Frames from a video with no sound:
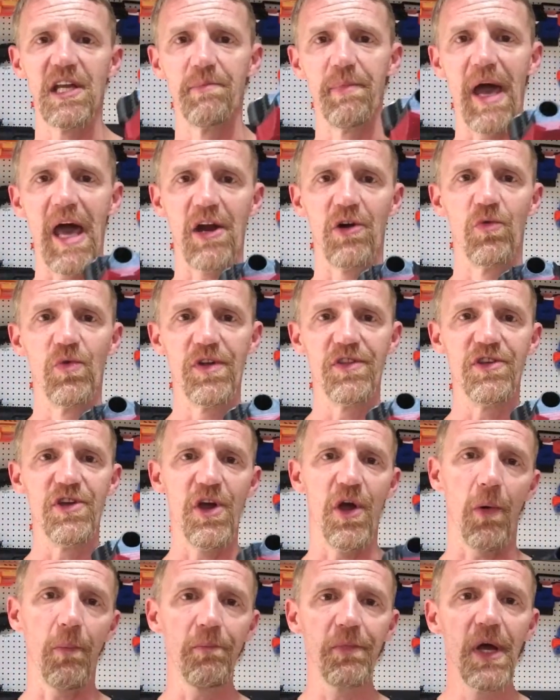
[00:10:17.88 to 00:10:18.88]
into battle with
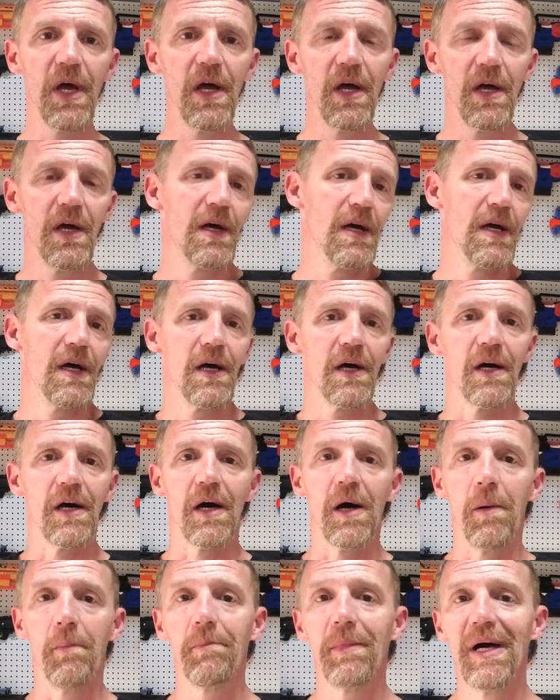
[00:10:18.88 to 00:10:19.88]
you?
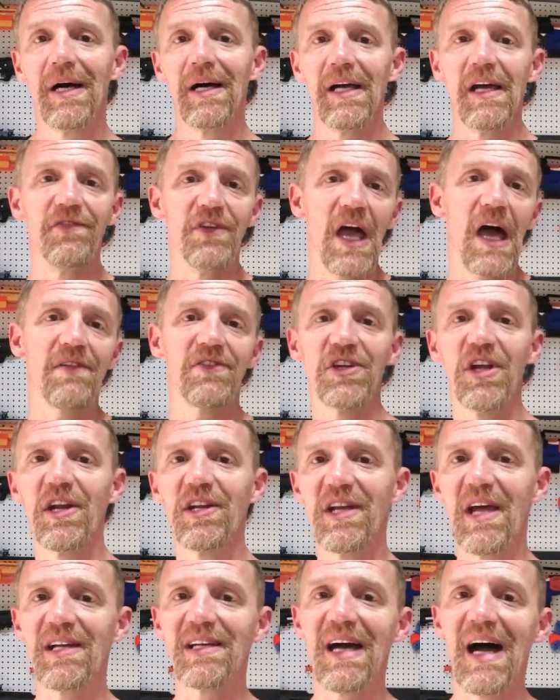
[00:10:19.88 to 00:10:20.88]
Um, if you haven't
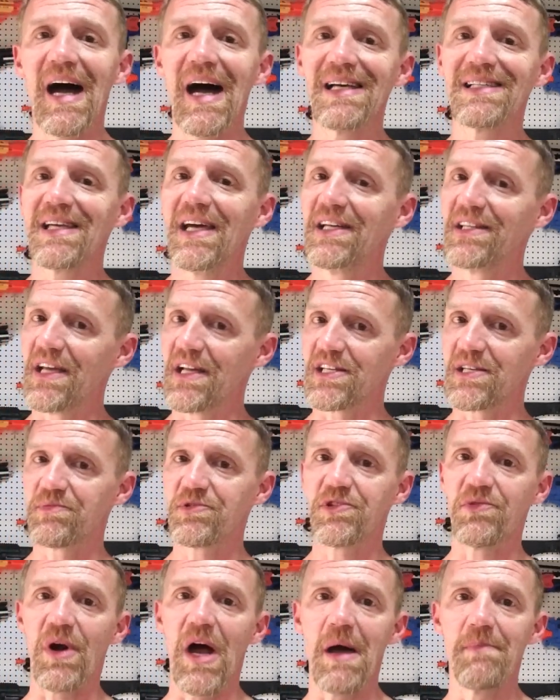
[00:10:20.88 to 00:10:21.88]
done it yet, guys, hit that
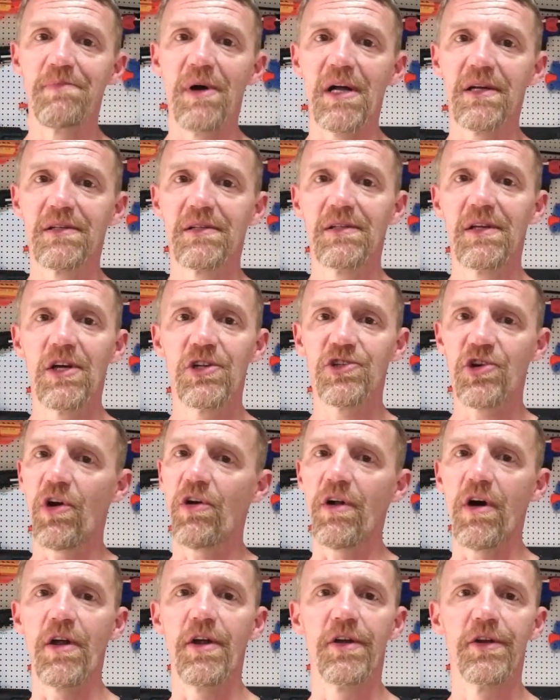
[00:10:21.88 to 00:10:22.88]
subscribe button.
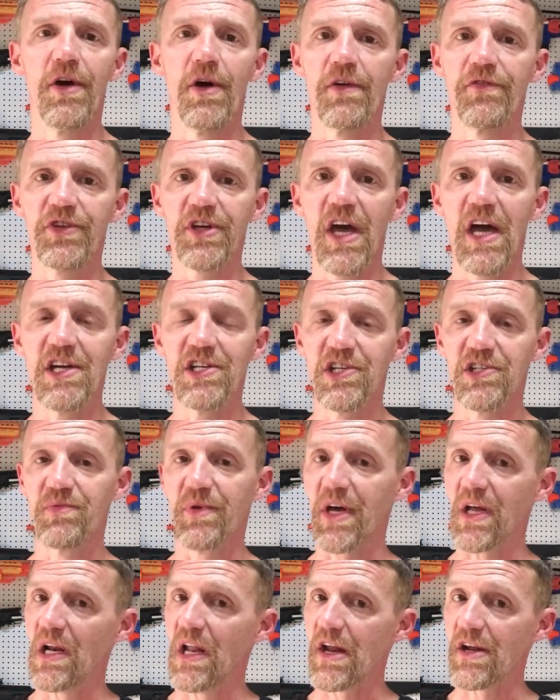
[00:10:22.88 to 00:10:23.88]
Turn on all notifications.
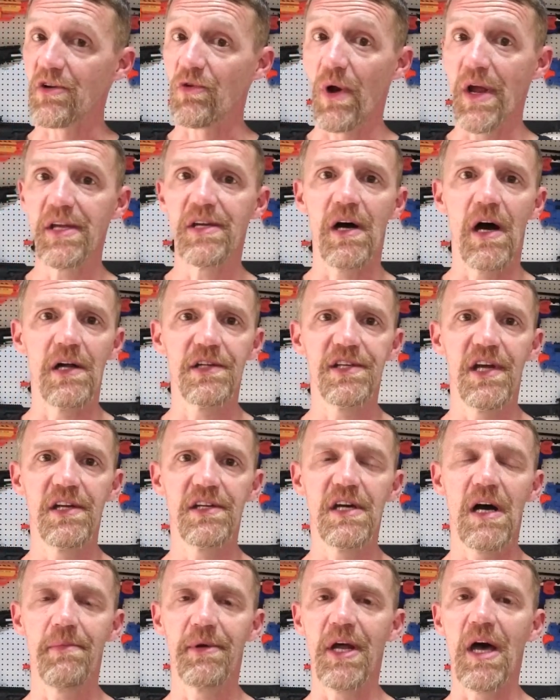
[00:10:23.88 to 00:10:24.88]
We got a lot of great
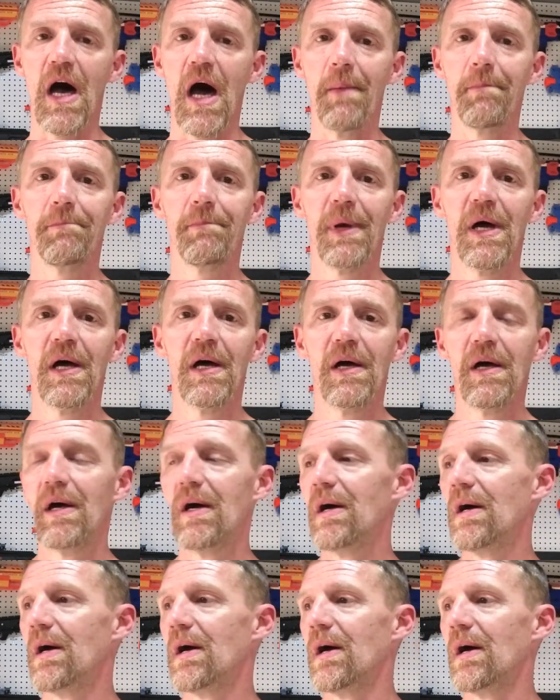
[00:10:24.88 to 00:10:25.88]
content coming up.
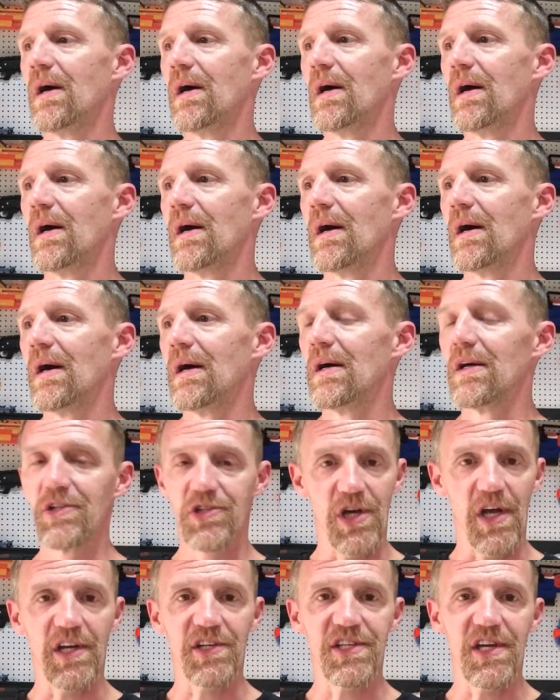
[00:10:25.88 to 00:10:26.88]

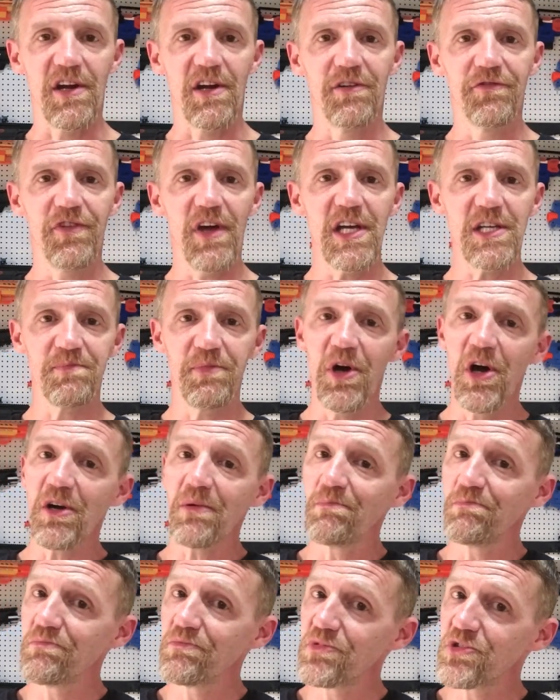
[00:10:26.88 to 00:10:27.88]
Check us out on
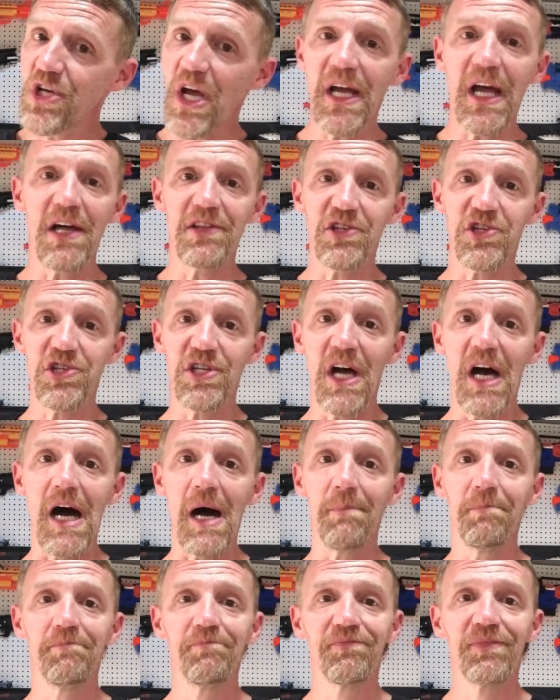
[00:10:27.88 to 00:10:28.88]
Facebook. Check out the
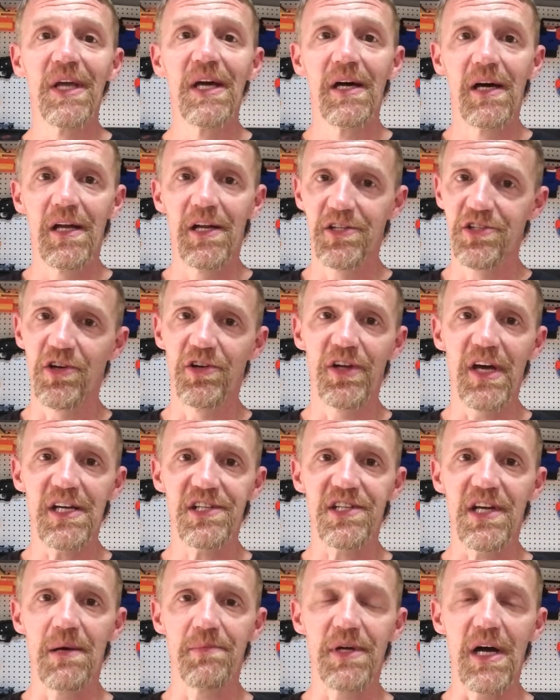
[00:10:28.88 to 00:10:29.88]
shop. And until
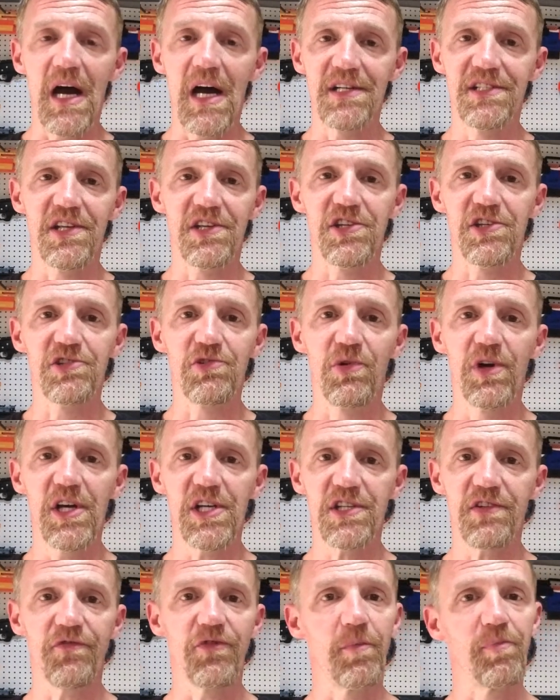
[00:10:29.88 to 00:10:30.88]
next time, guys, this is
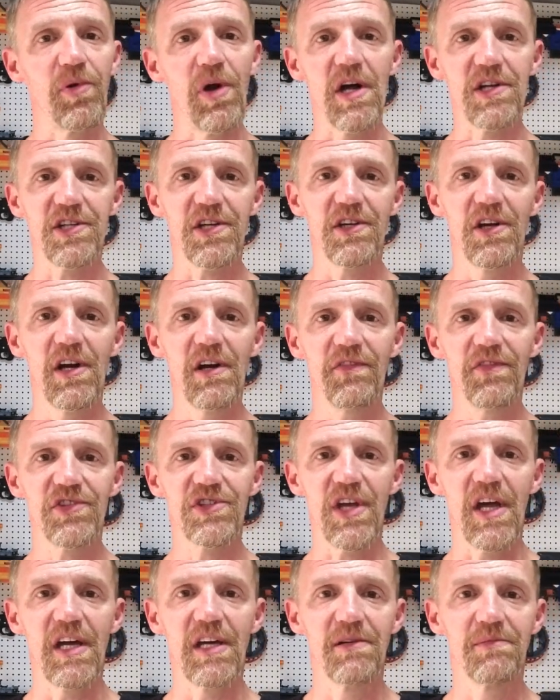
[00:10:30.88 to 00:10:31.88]
Chris from Project Nerf
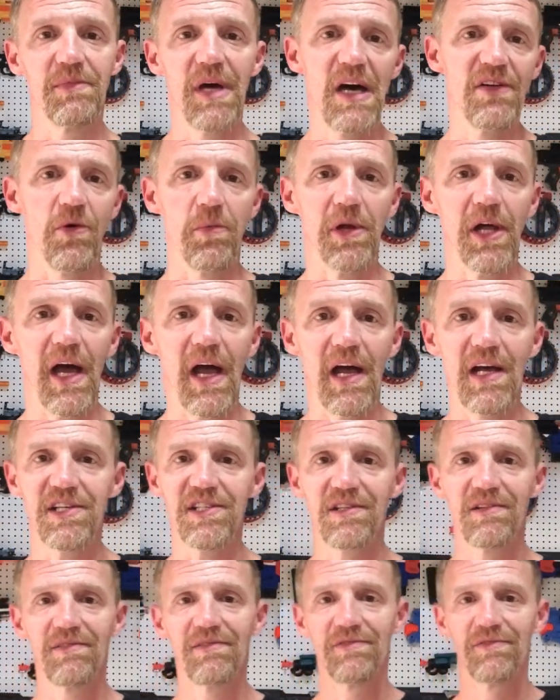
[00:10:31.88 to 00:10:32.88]
saying have a
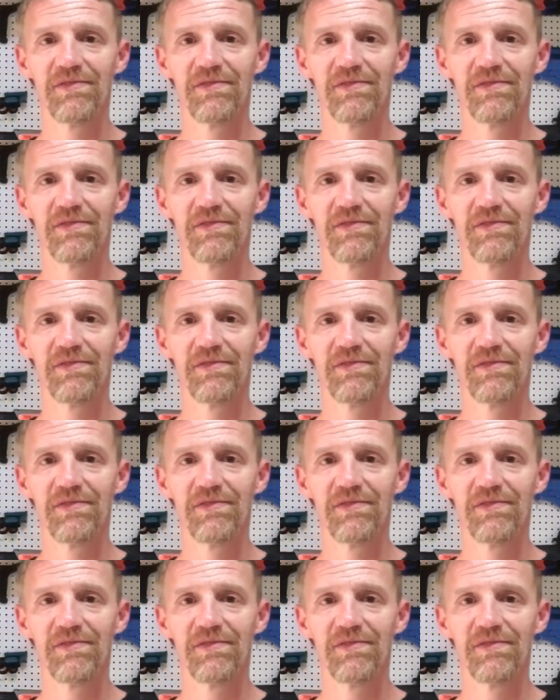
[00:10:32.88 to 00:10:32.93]
blast.